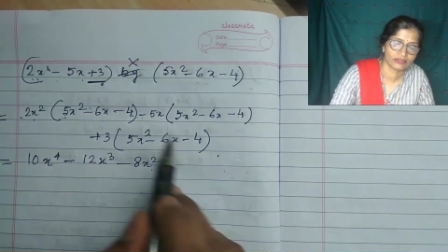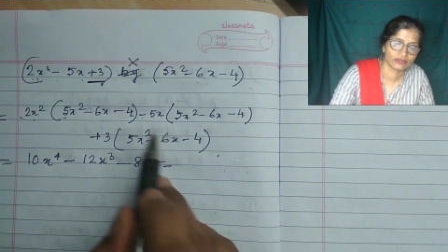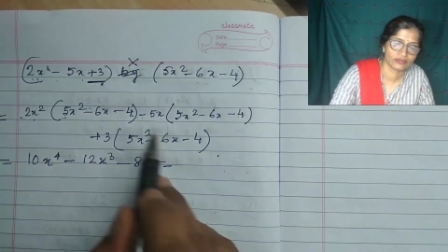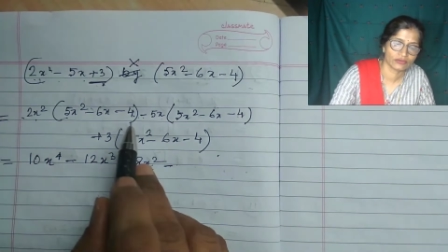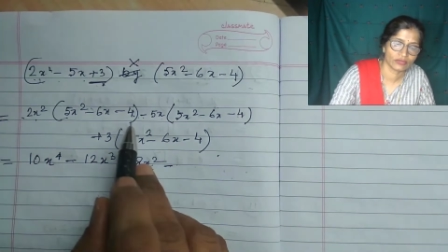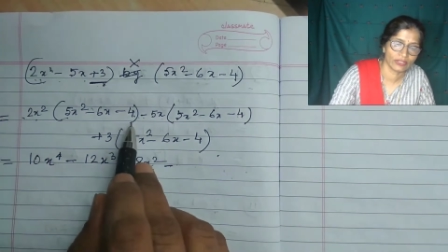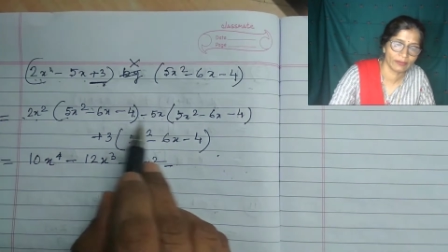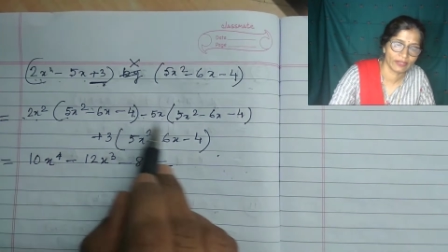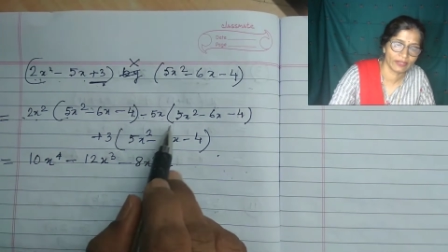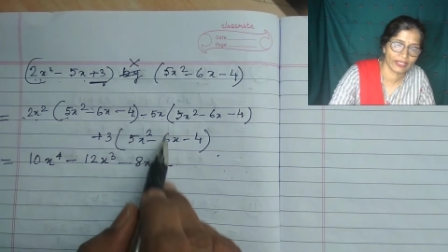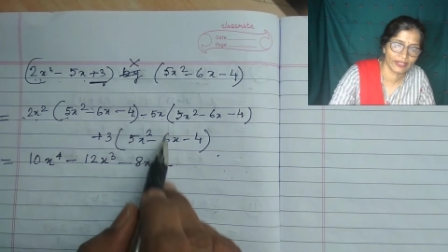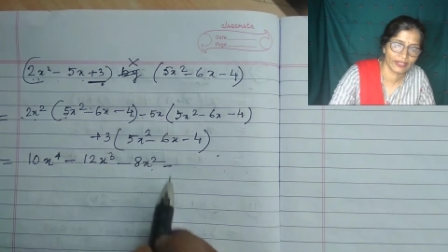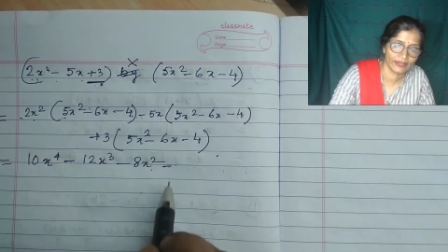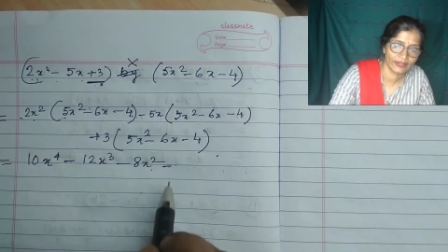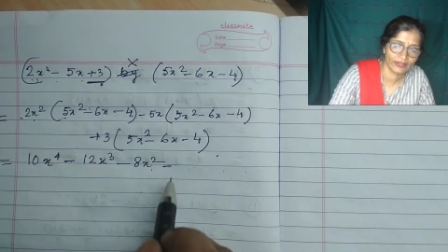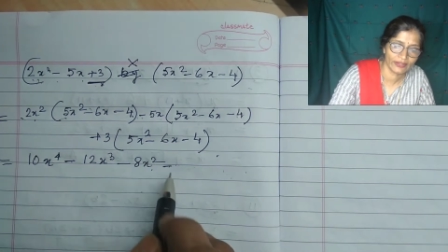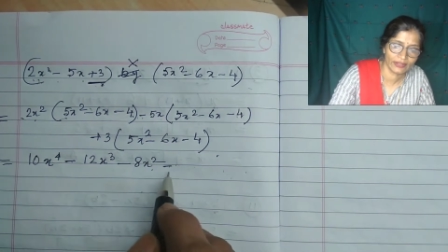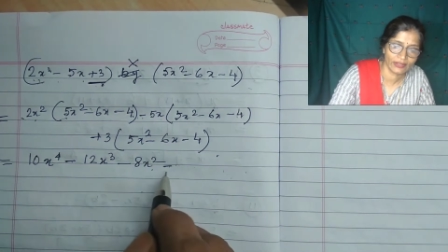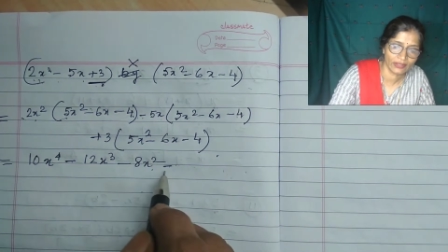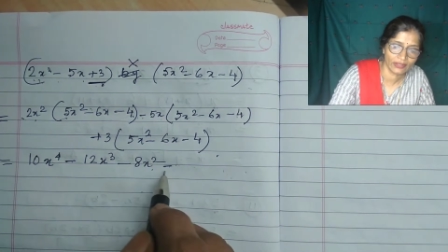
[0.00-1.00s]
So I'm writing
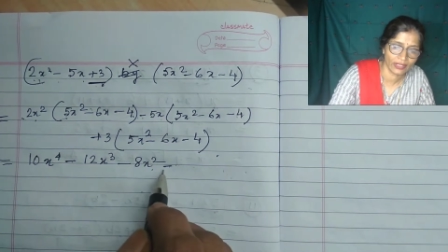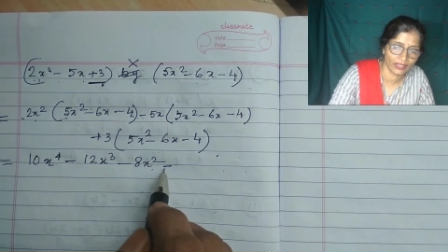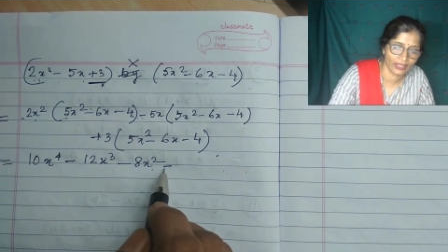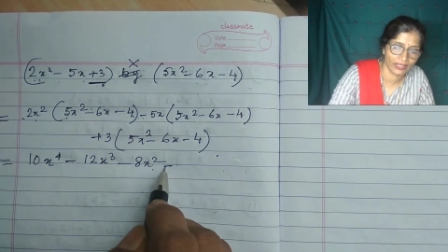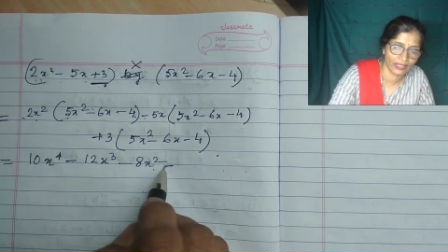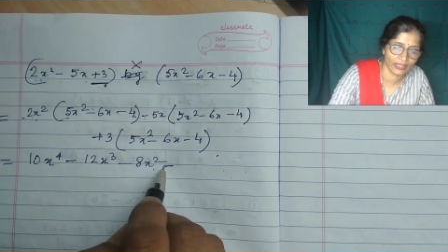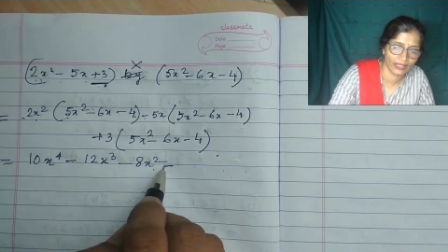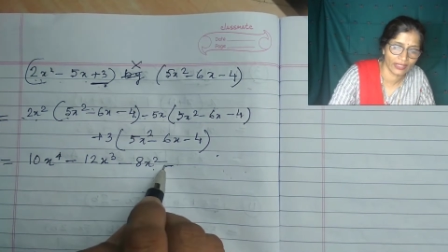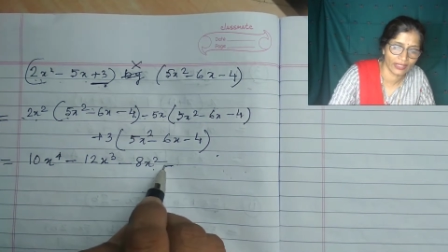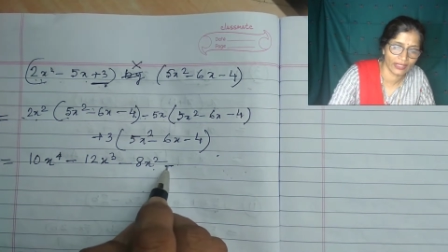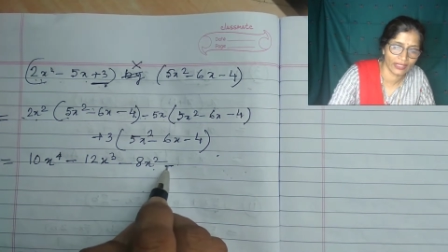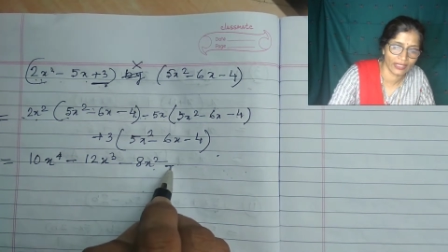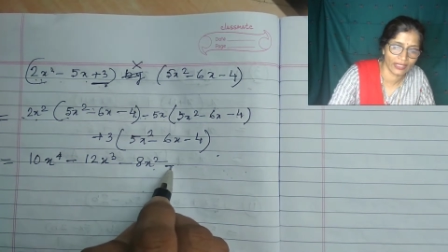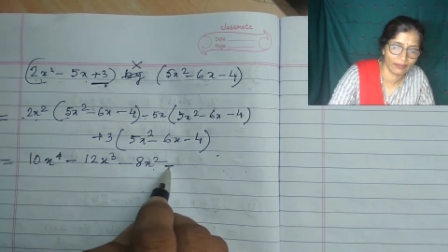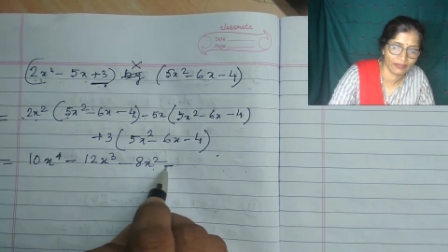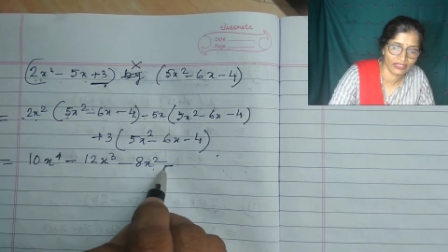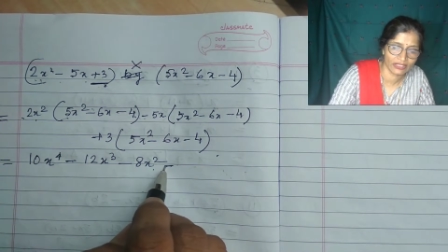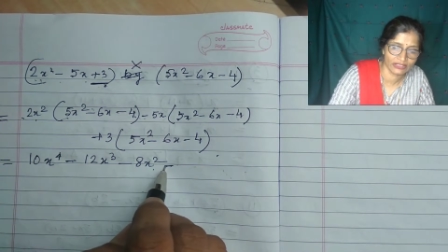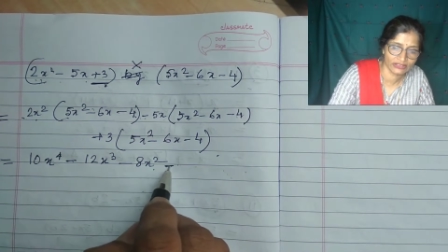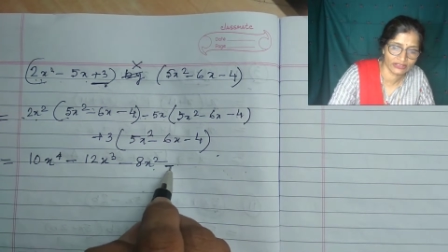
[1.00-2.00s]
here, I'm
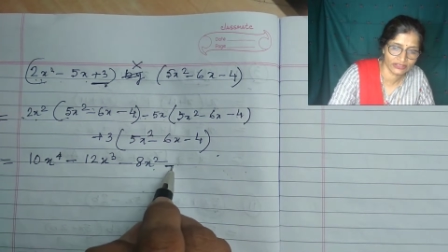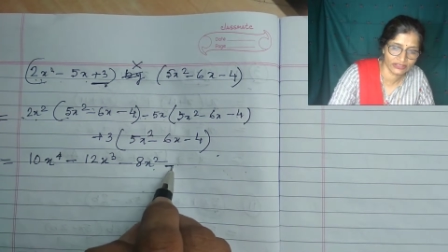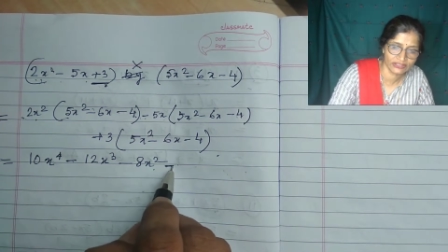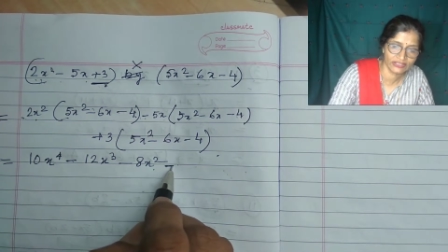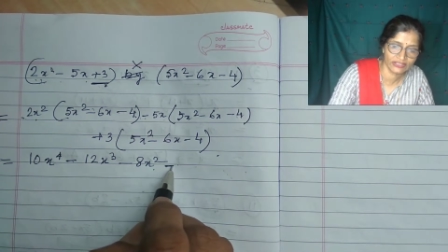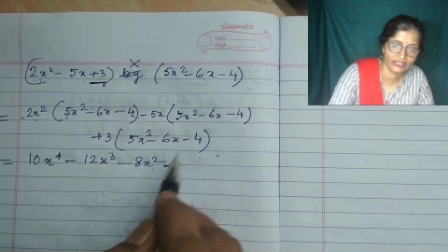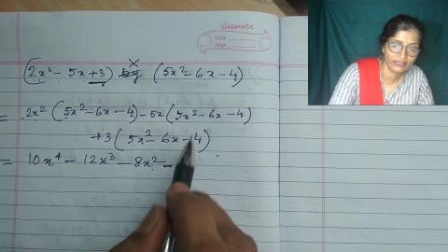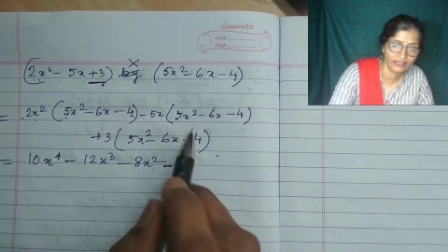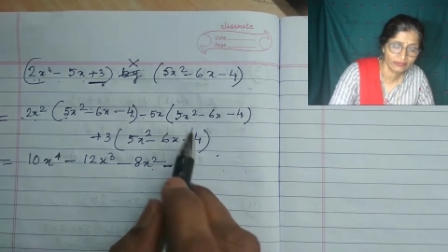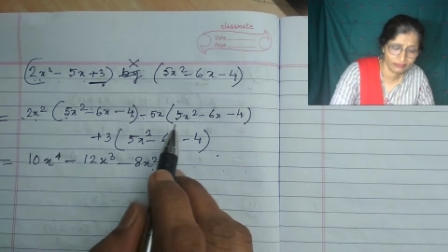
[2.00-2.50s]
considering